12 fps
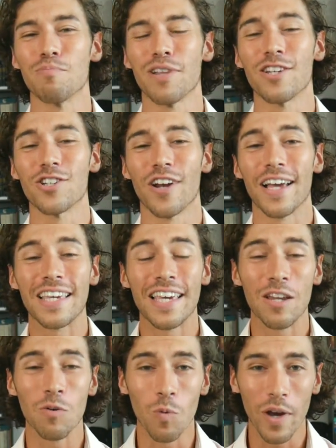pleasure, and I
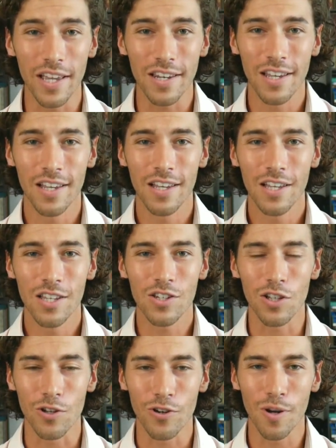can't wait
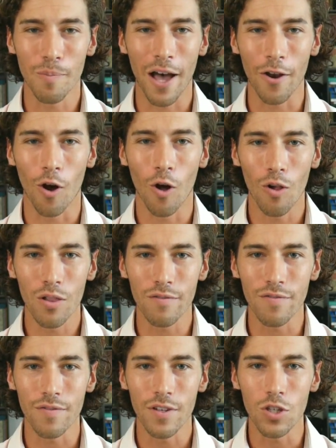to learn about all
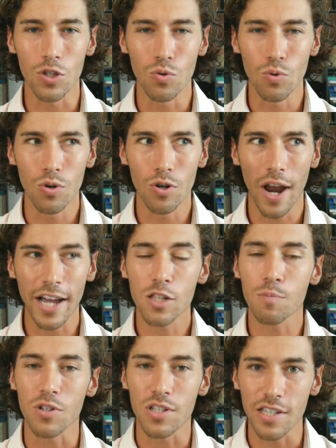of your
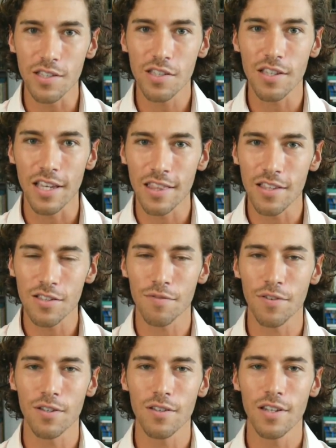expertise in this
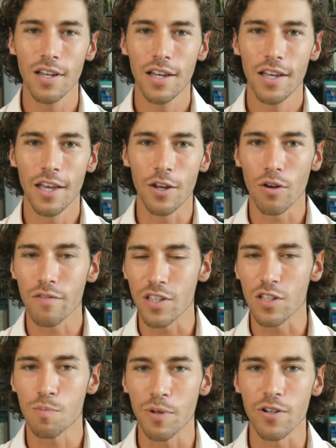field and all the
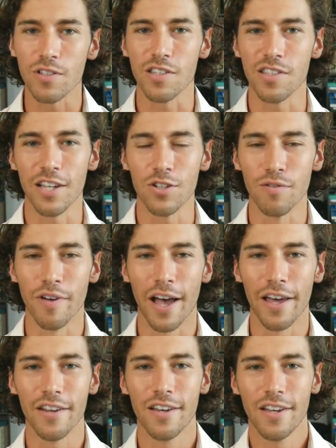experiences that you've
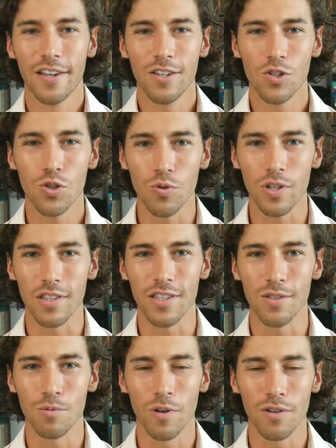had shooting
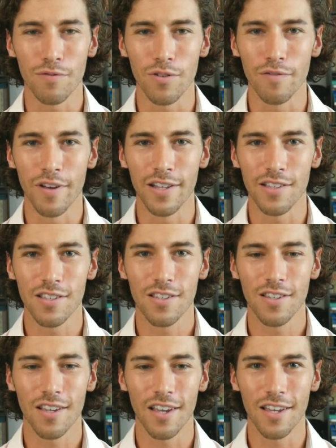these wonderful
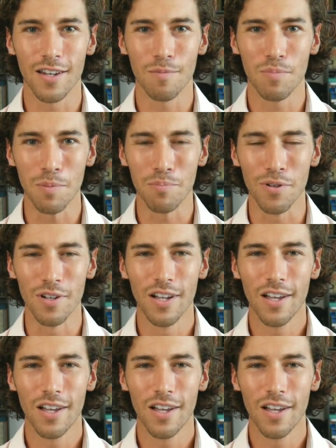events and people.